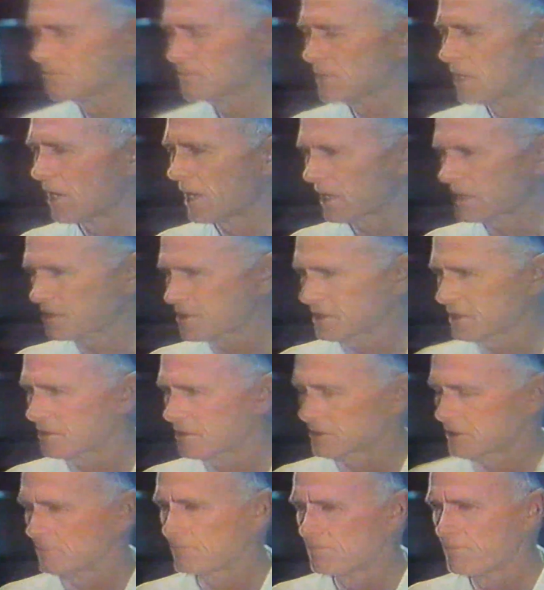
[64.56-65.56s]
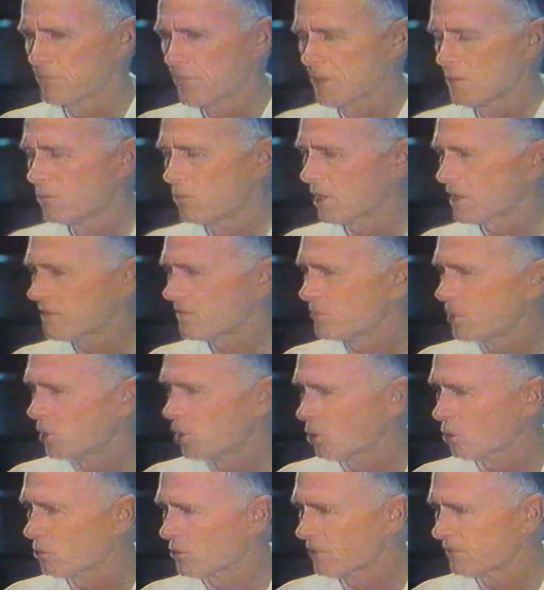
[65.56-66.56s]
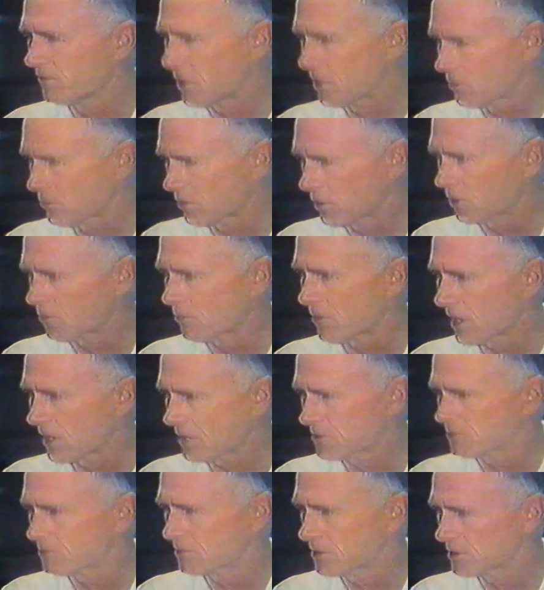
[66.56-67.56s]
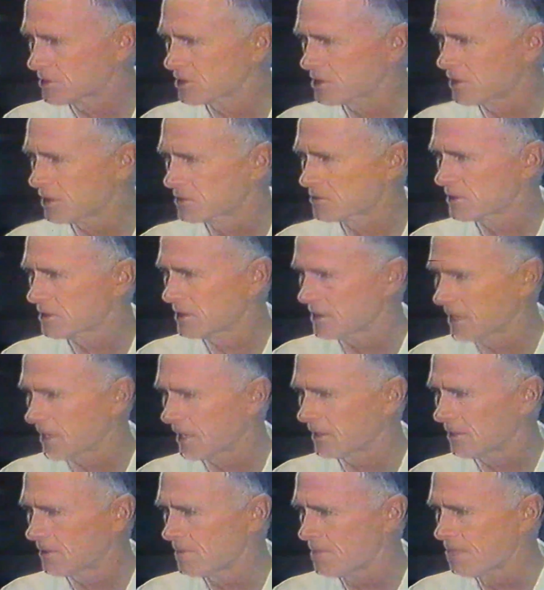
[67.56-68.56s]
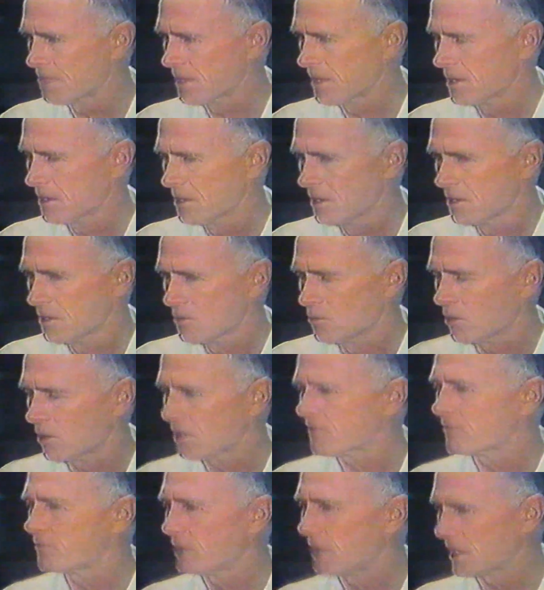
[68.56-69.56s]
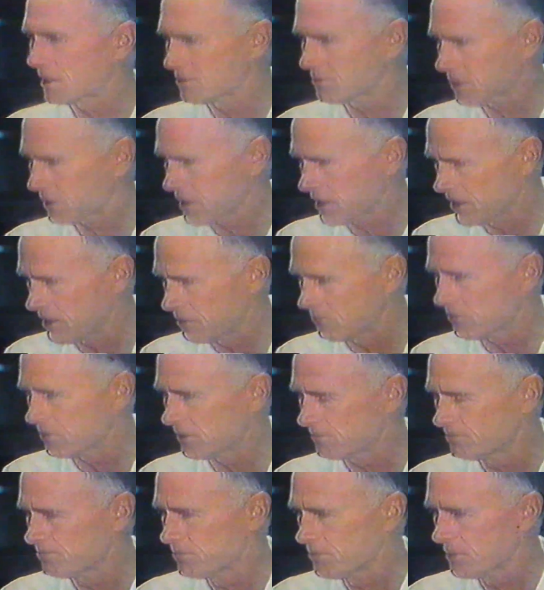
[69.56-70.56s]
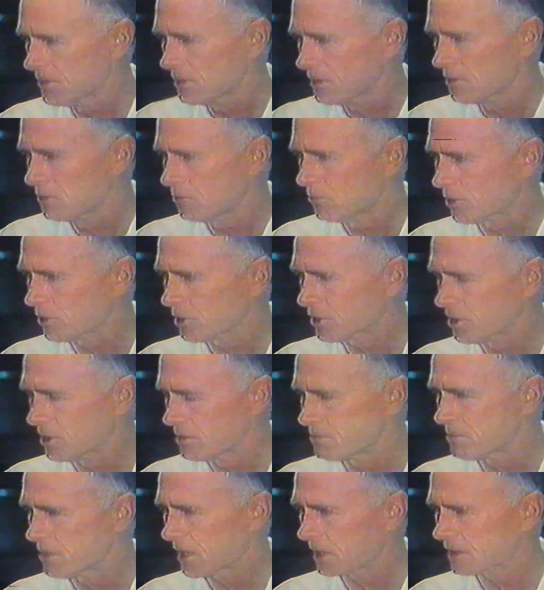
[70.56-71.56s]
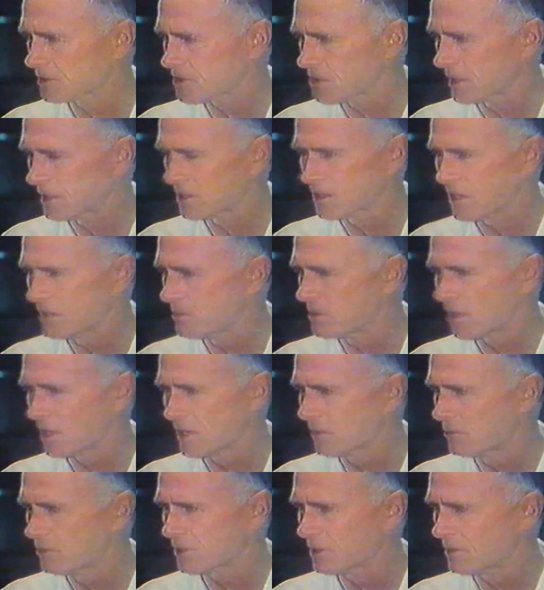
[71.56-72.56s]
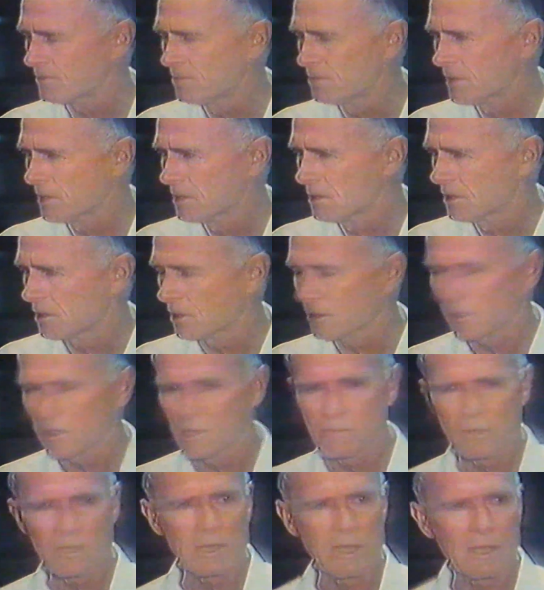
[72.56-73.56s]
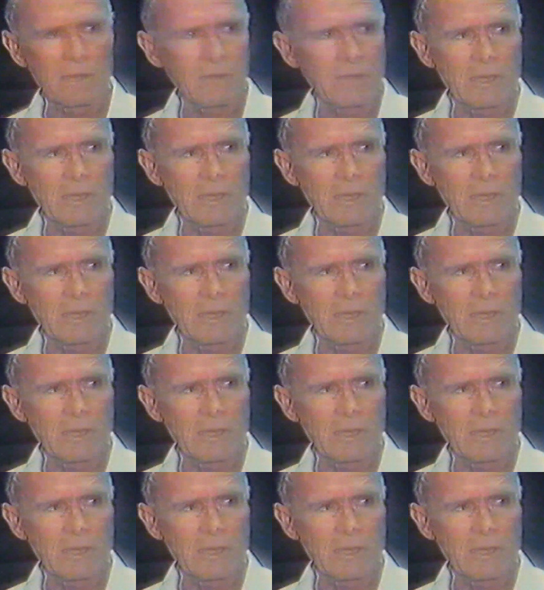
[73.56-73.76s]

Lexington? What if Paul Revere were to ride through this country tonight? What if Patrick Henry were to come back saying, give me liberty or give me death?